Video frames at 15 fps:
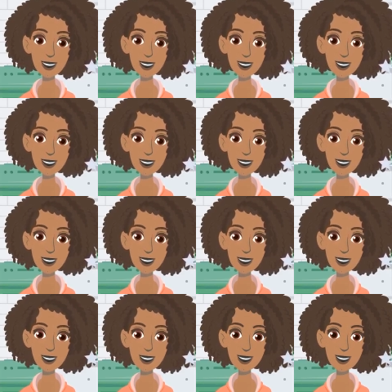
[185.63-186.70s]

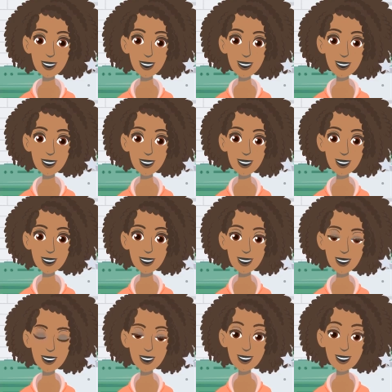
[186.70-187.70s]
(silence)